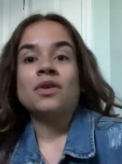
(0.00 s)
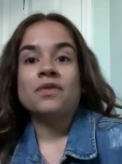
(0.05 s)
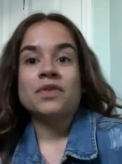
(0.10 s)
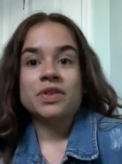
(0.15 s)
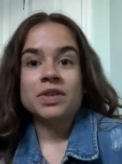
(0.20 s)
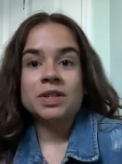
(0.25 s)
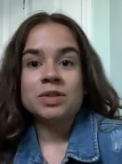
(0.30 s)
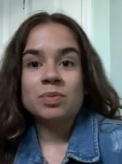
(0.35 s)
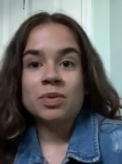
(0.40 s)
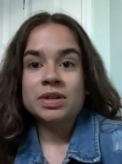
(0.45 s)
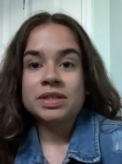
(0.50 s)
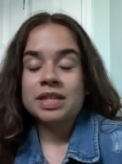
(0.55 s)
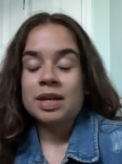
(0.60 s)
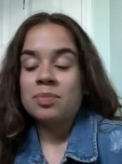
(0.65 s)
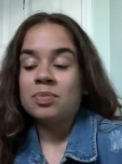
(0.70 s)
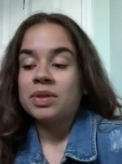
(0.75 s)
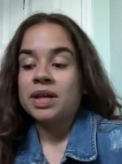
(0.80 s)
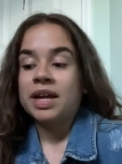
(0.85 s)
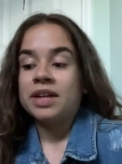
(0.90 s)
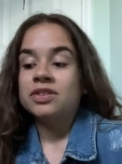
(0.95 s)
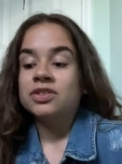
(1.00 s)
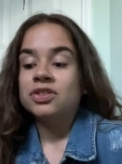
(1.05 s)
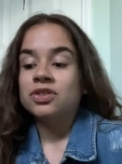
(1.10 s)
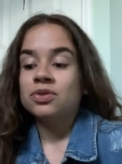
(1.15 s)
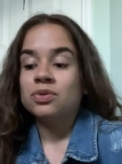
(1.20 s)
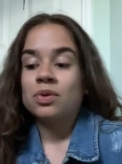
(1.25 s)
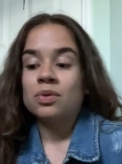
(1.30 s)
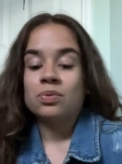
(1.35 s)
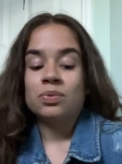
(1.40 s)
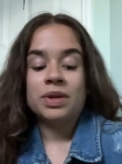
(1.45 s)
for these books, I plan
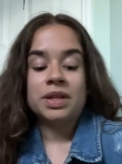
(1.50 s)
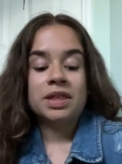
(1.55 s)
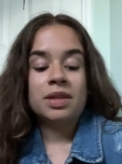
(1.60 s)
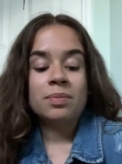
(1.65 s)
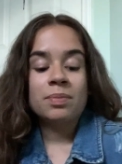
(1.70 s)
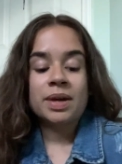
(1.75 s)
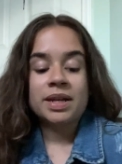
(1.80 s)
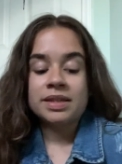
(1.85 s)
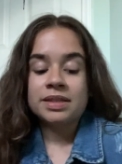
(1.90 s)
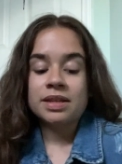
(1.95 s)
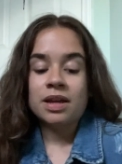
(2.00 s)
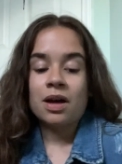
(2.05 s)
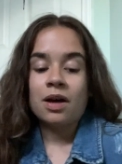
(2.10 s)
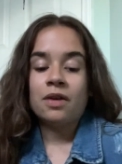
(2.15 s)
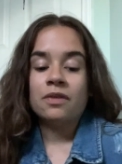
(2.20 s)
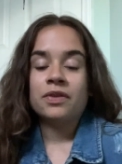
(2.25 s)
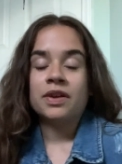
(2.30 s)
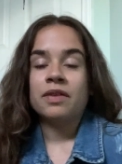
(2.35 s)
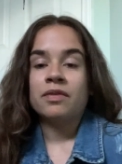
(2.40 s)
to read them myself,